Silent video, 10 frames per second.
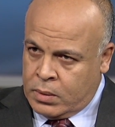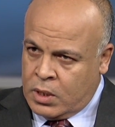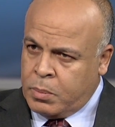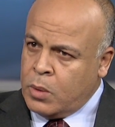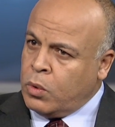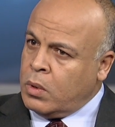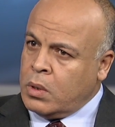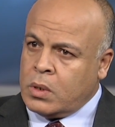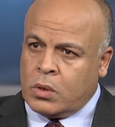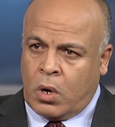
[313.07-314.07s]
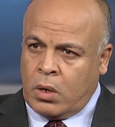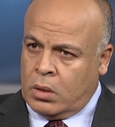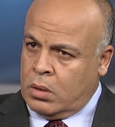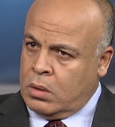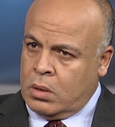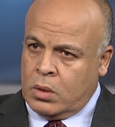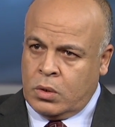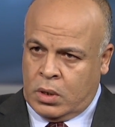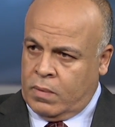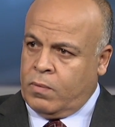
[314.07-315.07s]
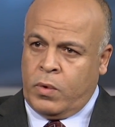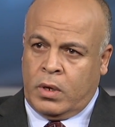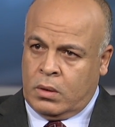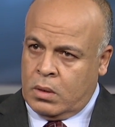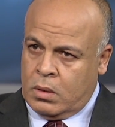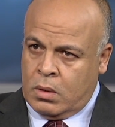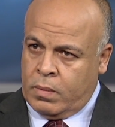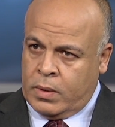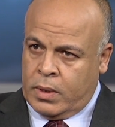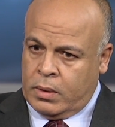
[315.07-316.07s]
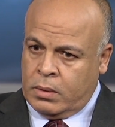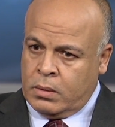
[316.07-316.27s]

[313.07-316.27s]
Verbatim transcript: The people struggle to live well over there.